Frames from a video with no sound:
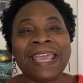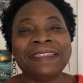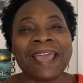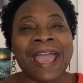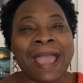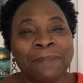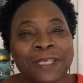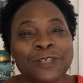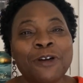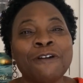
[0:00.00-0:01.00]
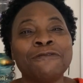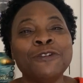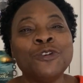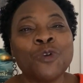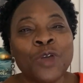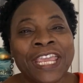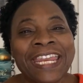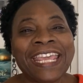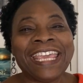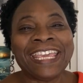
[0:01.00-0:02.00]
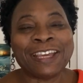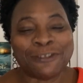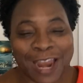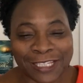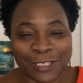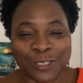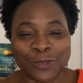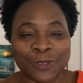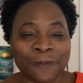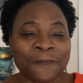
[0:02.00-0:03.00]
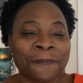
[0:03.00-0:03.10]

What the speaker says: the habit of growing in gratitude.